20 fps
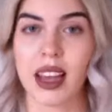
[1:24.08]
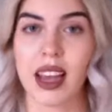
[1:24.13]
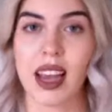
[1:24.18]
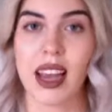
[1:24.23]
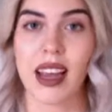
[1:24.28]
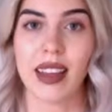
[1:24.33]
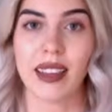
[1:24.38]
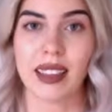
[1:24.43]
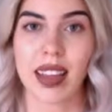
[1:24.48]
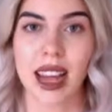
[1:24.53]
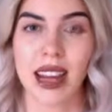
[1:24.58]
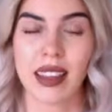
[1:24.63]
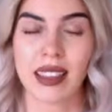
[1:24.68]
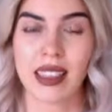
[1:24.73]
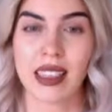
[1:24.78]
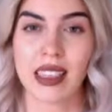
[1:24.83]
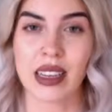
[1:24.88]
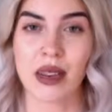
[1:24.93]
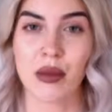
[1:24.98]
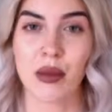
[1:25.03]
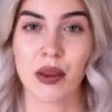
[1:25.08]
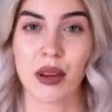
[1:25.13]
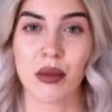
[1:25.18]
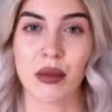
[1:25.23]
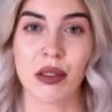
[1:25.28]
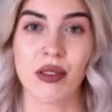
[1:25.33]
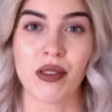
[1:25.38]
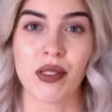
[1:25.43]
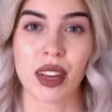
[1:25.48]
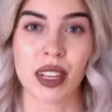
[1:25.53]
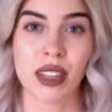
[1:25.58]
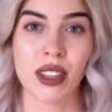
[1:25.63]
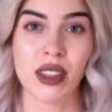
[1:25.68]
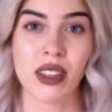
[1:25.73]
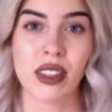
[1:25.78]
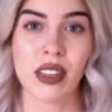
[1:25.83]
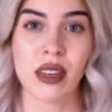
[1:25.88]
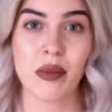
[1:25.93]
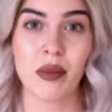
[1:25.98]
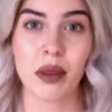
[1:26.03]
And lastly, what a
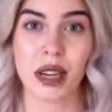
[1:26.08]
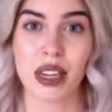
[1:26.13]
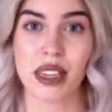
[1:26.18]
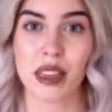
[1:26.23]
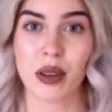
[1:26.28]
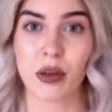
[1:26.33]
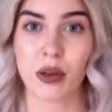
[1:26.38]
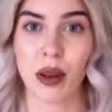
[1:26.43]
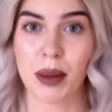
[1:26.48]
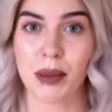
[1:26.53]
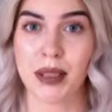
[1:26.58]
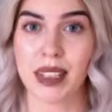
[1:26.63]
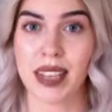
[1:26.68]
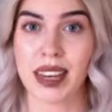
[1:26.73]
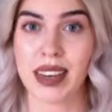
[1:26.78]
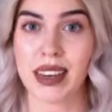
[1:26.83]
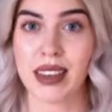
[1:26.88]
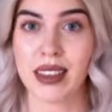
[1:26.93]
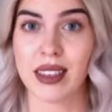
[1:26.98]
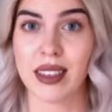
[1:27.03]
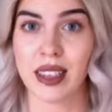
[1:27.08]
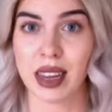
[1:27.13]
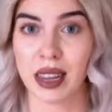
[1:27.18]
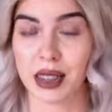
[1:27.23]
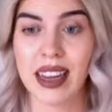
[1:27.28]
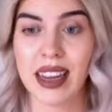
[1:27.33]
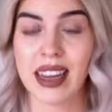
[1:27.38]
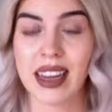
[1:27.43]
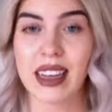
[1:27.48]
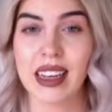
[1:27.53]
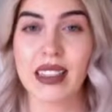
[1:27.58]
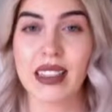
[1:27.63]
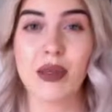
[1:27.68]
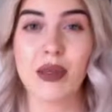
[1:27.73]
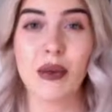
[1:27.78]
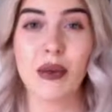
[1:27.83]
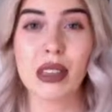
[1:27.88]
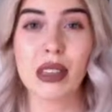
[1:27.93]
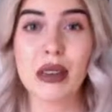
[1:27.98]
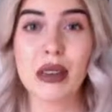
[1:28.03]
professionally branded website does is
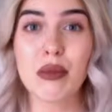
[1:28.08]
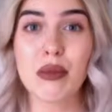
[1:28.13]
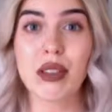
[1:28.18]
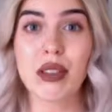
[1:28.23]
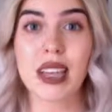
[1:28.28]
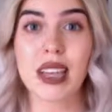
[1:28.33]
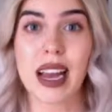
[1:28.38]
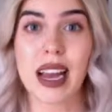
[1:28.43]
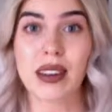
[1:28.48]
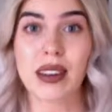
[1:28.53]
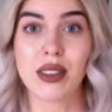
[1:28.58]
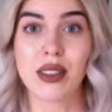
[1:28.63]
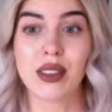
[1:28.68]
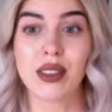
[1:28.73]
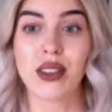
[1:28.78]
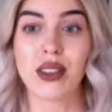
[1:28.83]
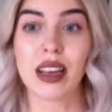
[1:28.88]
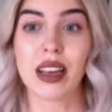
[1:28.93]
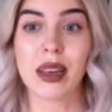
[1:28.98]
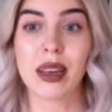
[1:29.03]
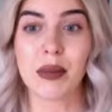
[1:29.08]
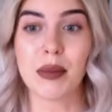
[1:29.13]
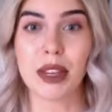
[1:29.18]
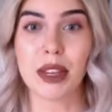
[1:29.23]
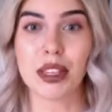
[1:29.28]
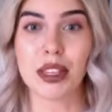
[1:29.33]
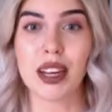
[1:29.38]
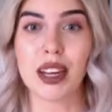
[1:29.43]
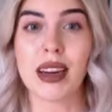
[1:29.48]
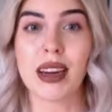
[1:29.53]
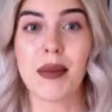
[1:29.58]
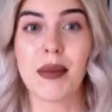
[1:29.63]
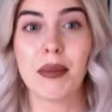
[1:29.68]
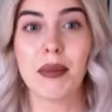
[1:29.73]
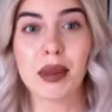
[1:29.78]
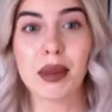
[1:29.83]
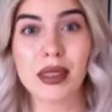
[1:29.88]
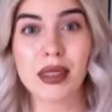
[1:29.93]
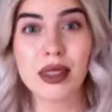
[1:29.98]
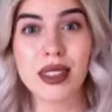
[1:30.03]
it really protects your image and it
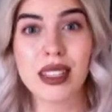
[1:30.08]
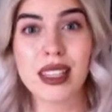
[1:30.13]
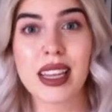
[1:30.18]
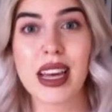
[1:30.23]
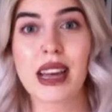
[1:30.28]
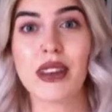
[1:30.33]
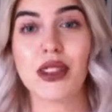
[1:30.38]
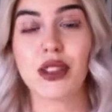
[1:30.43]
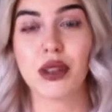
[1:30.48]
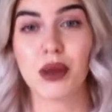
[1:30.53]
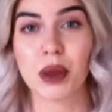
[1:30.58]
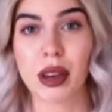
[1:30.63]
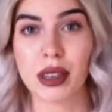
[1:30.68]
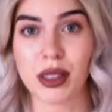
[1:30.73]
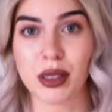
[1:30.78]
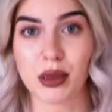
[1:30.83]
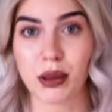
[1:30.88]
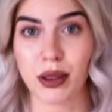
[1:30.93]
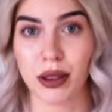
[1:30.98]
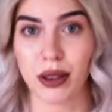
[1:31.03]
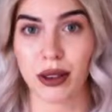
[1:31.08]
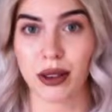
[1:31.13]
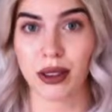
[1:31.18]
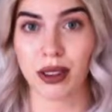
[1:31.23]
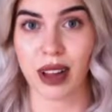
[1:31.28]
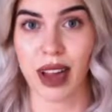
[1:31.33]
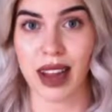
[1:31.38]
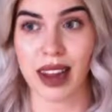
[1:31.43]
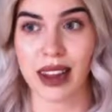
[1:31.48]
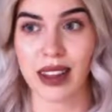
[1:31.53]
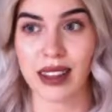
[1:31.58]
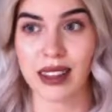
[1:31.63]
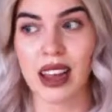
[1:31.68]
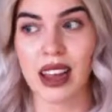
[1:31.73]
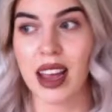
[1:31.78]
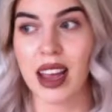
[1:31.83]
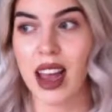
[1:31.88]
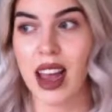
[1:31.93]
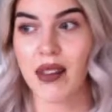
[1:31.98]
builds that trust with your clients.